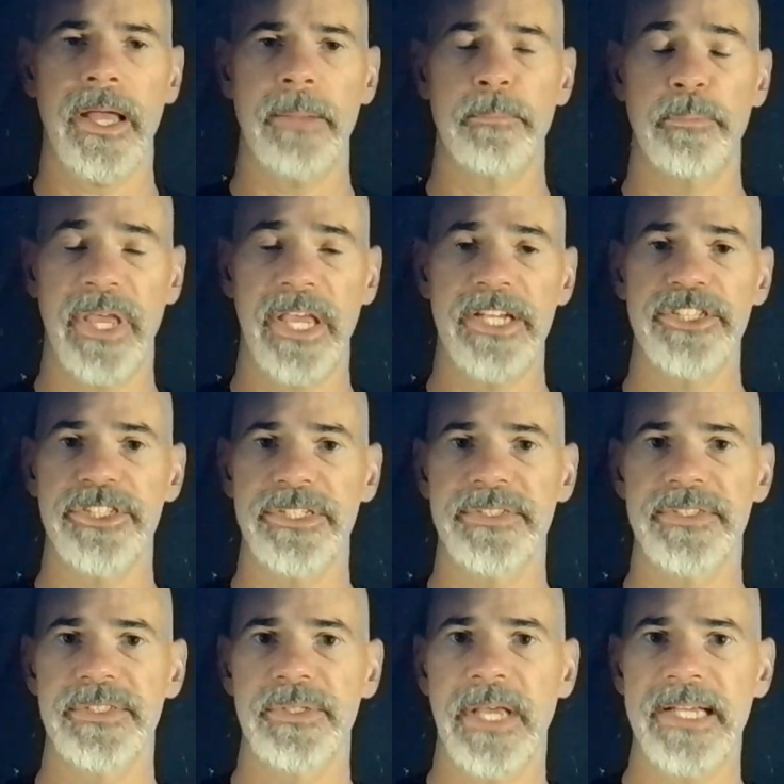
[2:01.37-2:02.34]

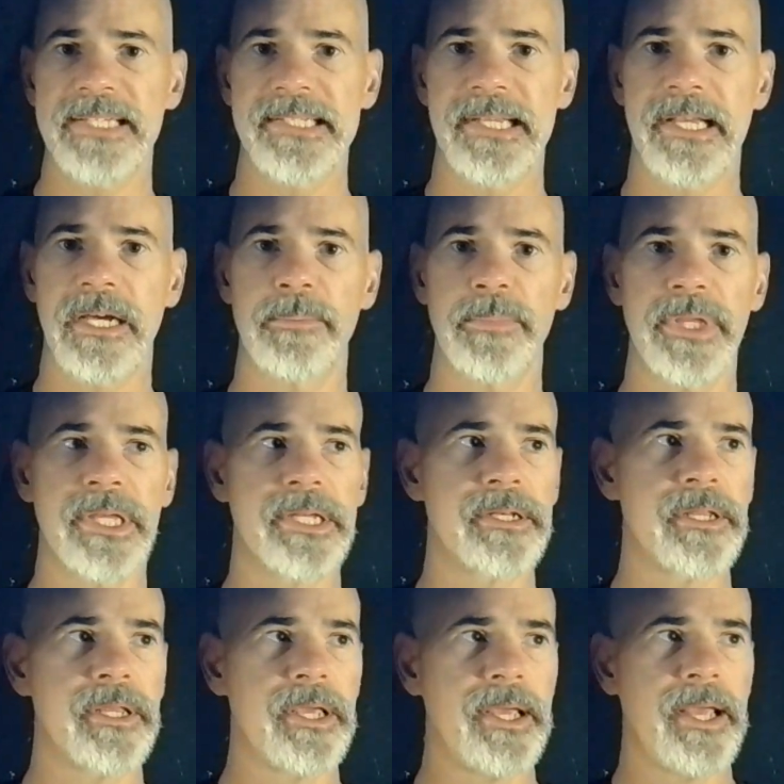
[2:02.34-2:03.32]
patients, as they come
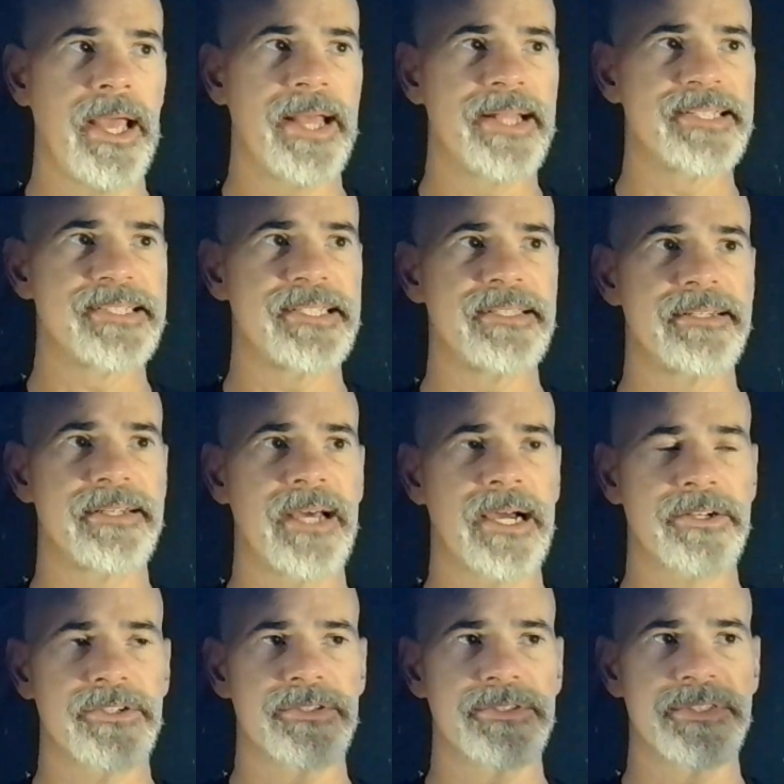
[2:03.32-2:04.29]
in and see the
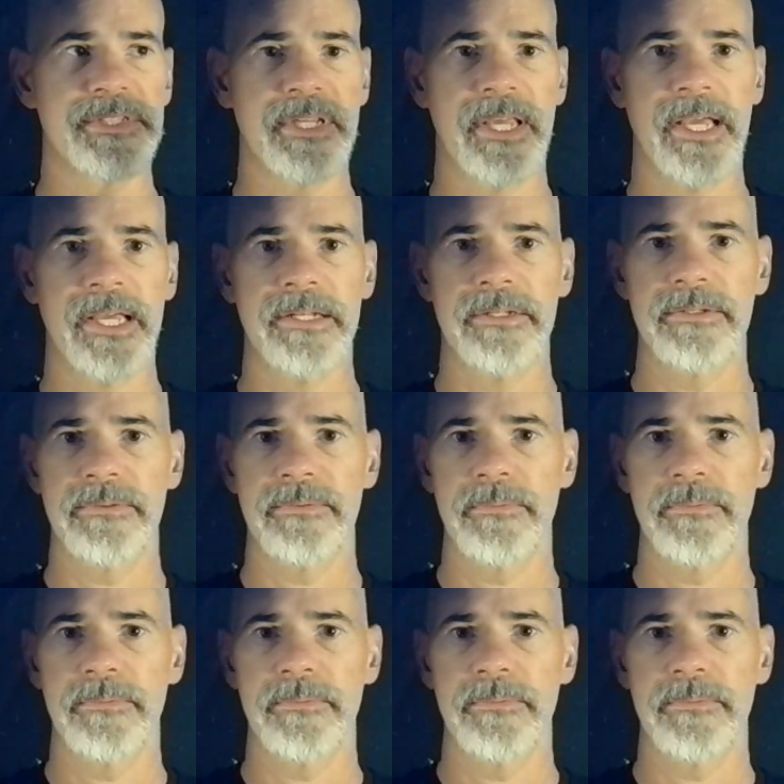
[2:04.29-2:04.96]
doctors and get